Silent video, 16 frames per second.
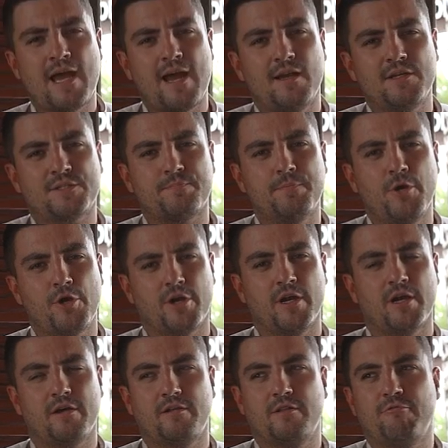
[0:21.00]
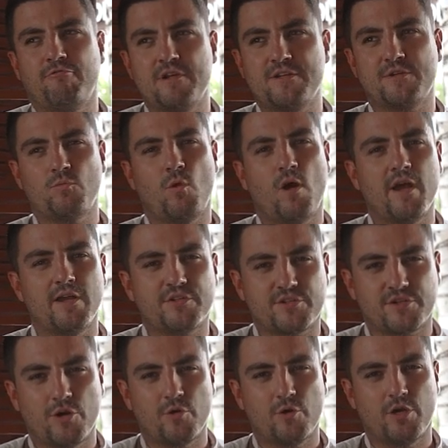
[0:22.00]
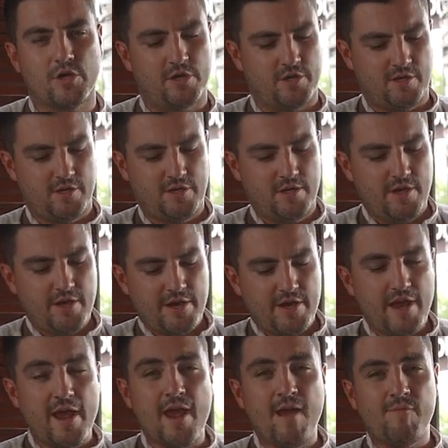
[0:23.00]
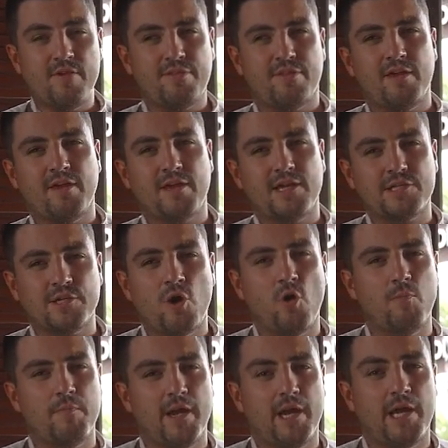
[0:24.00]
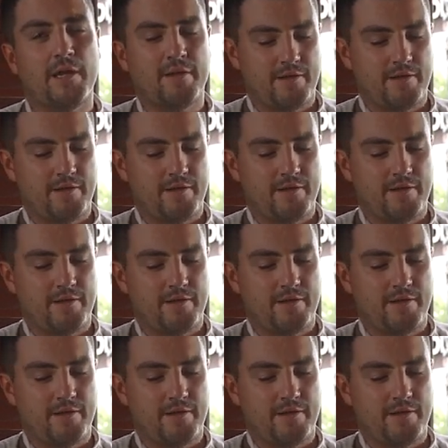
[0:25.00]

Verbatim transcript: the Atlas burger. The reason why it's so good. Everything is homemade.